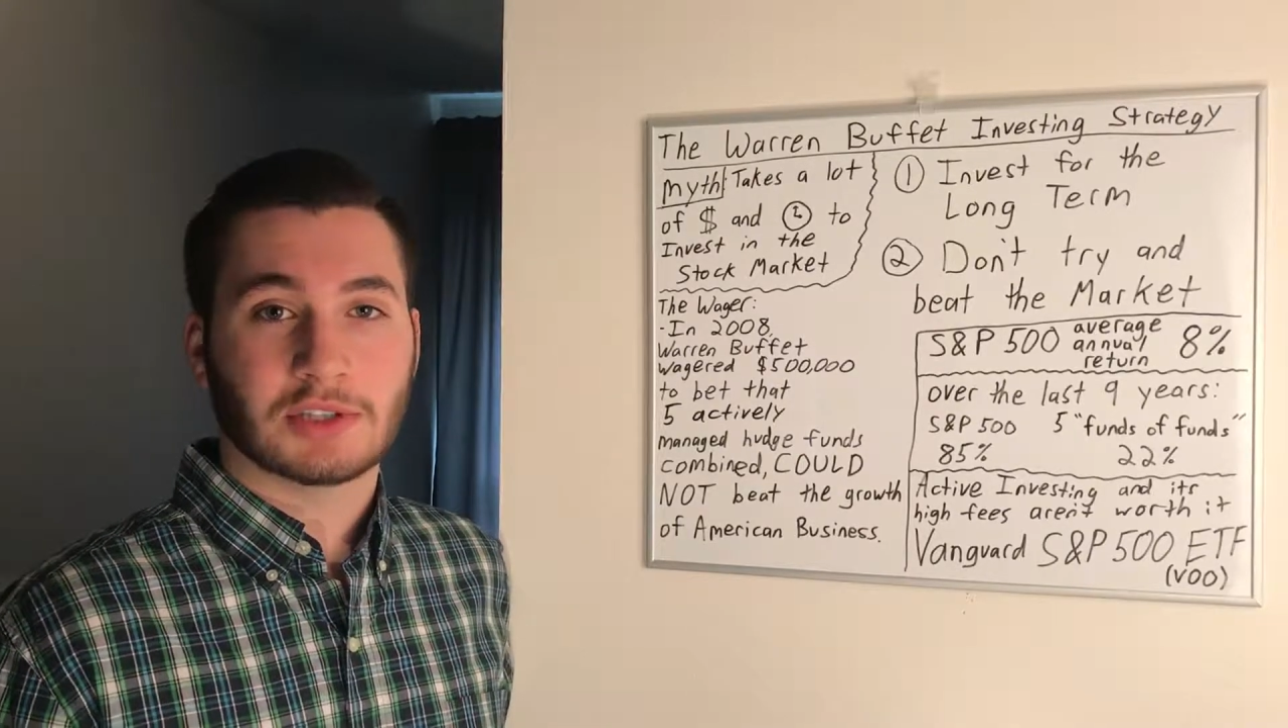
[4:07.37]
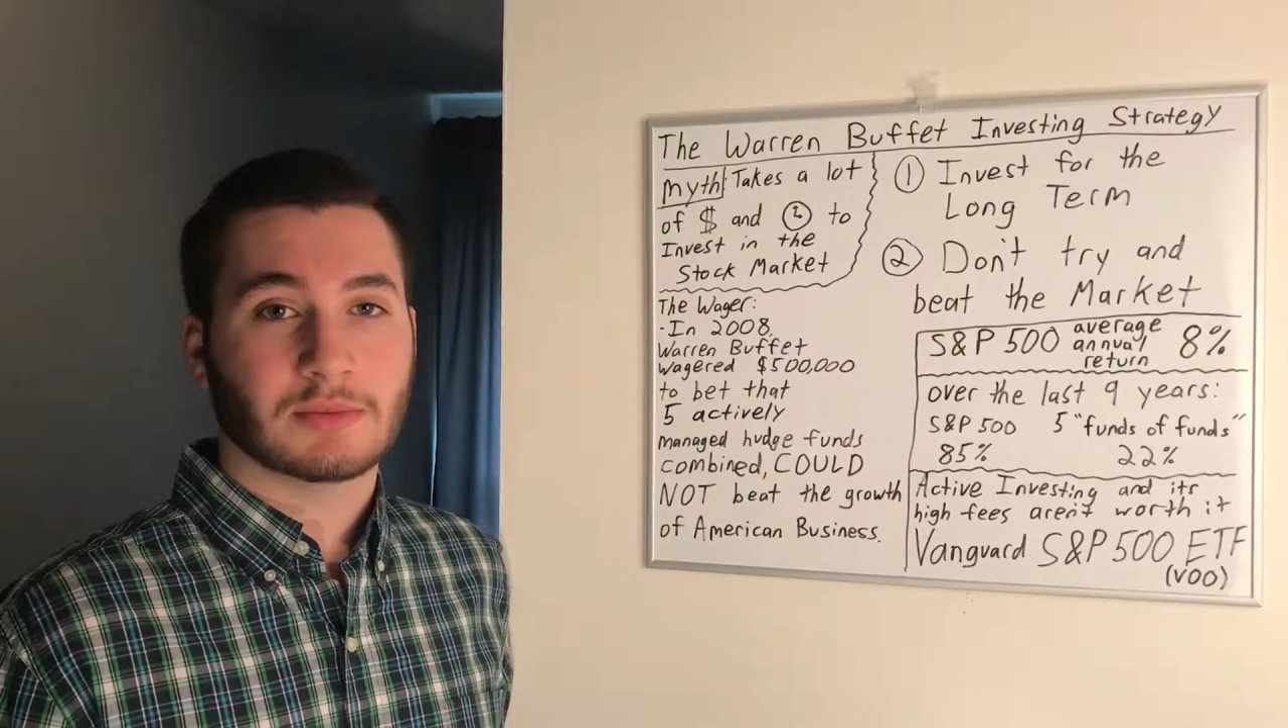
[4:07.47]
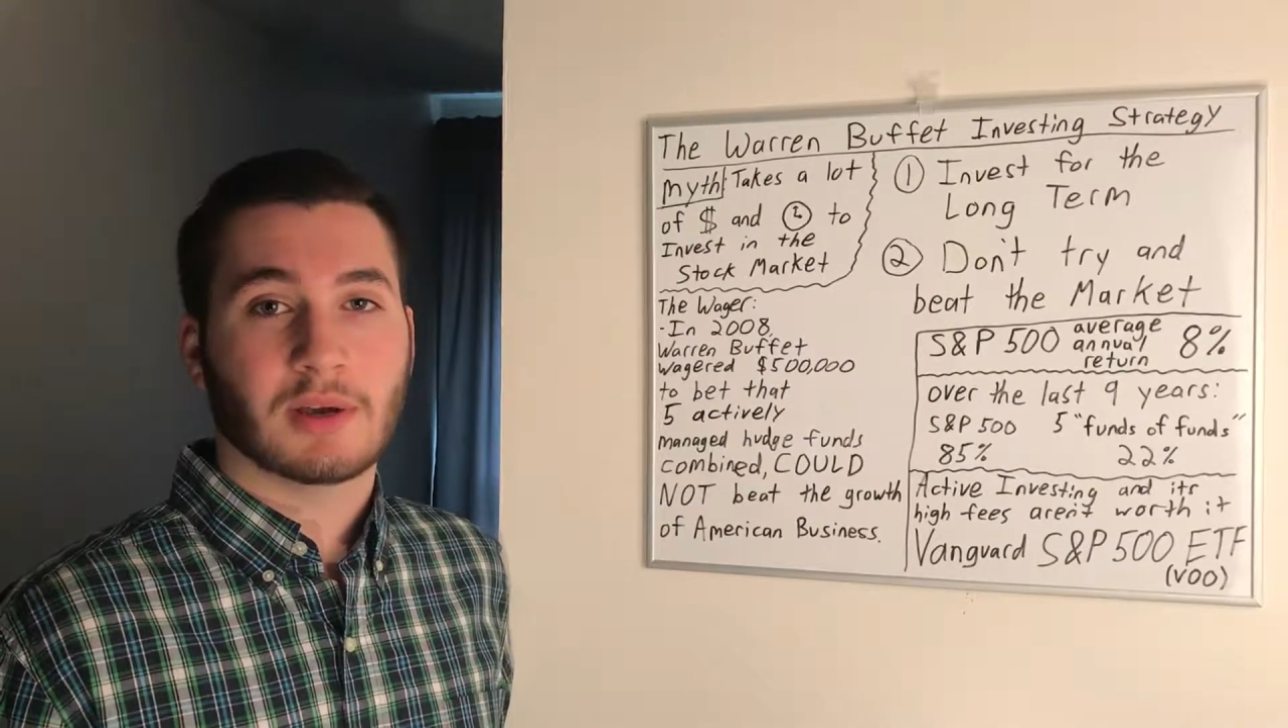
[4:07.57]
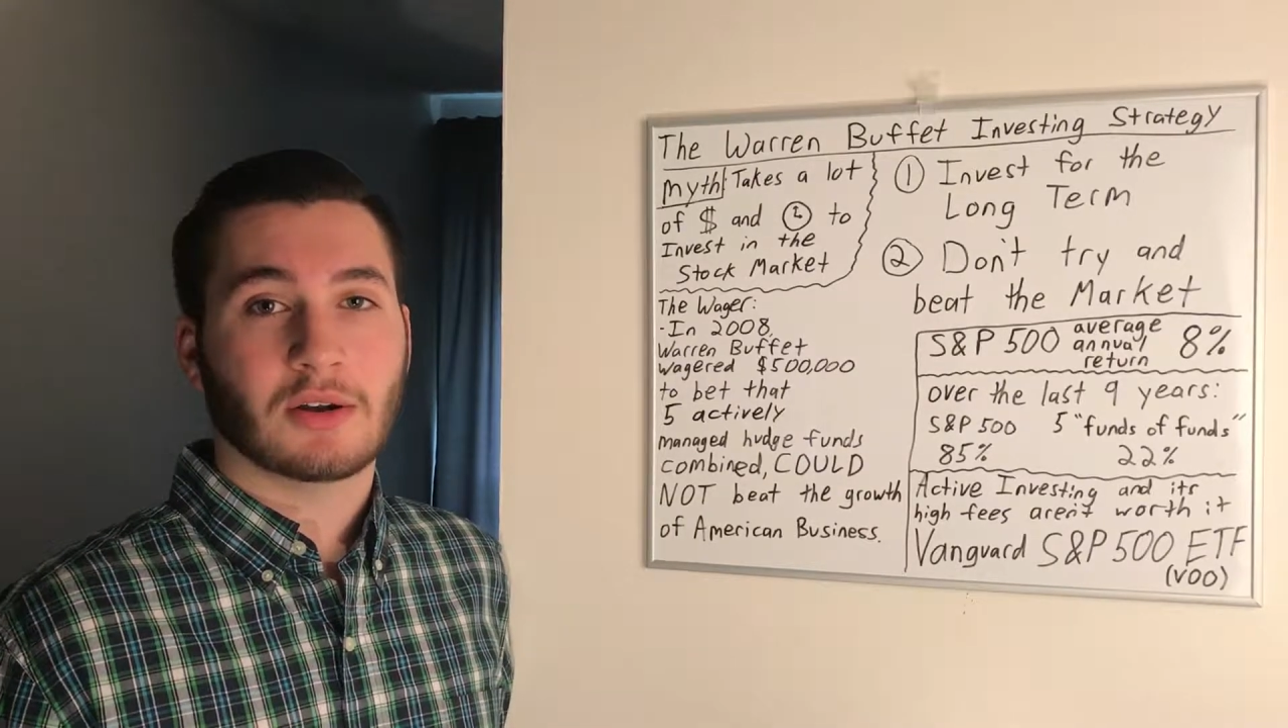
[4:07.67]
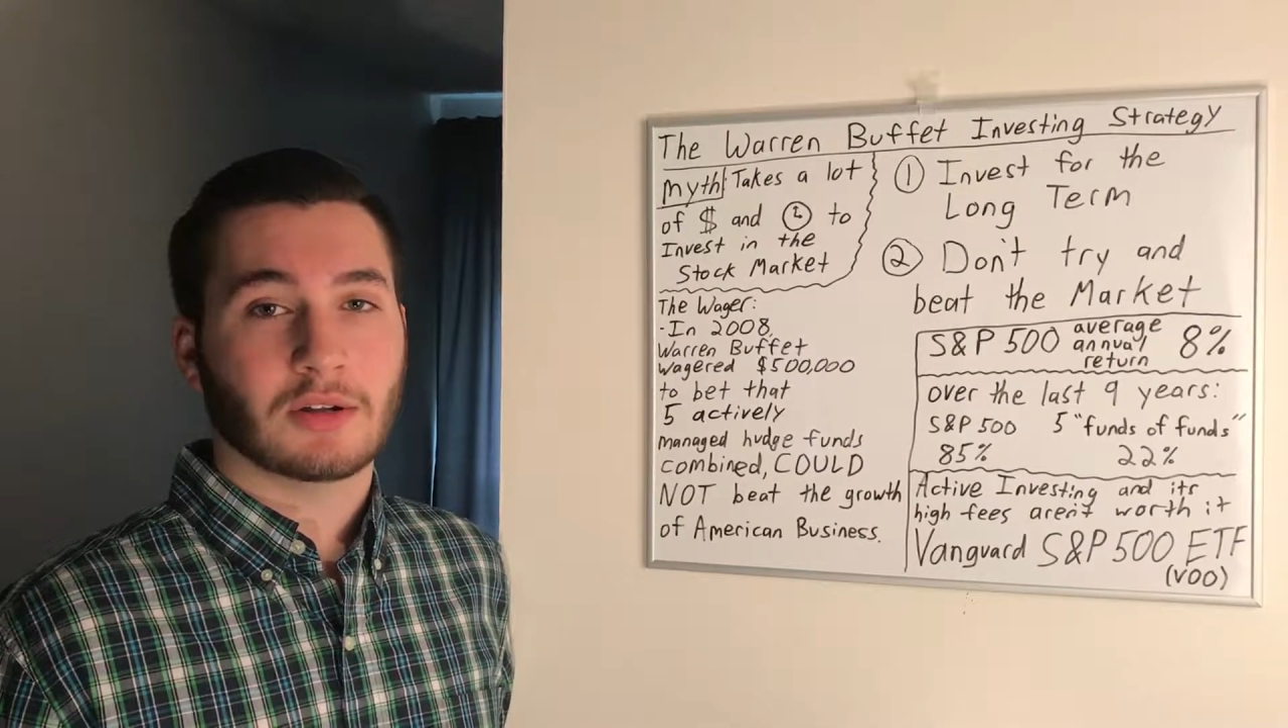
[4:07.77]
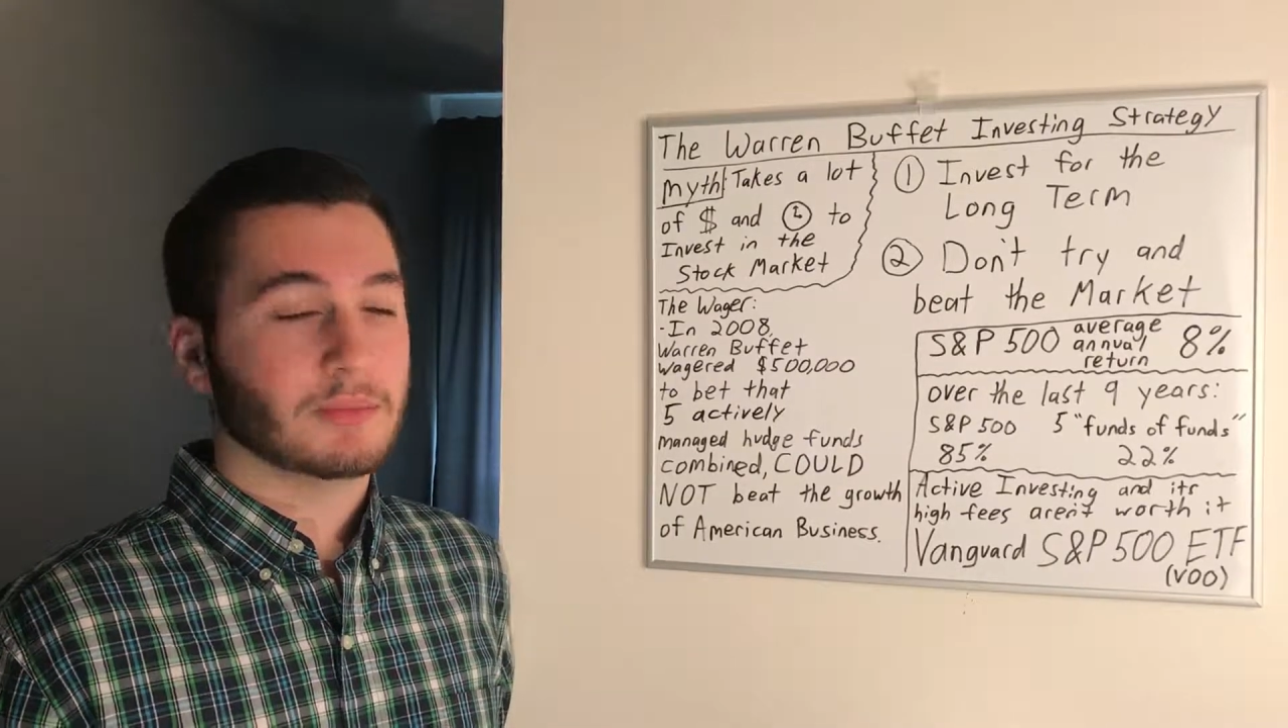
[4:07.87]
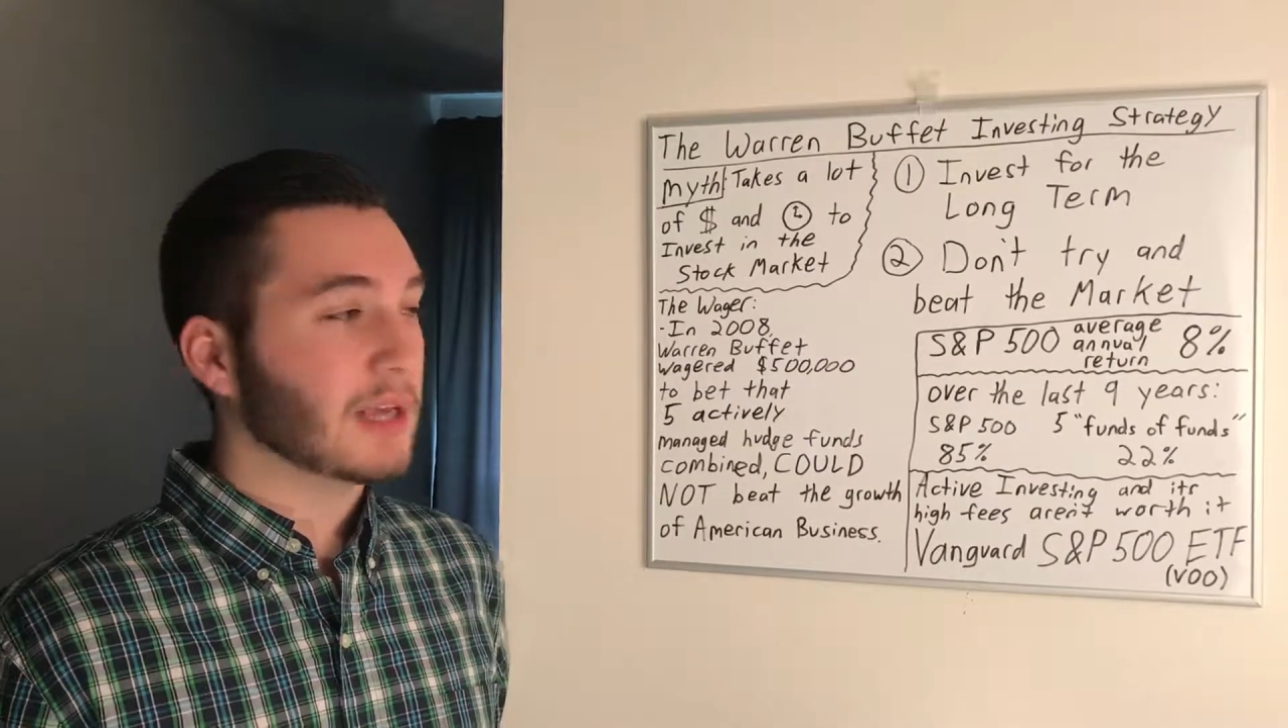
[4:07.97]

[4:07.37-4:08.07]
richest men on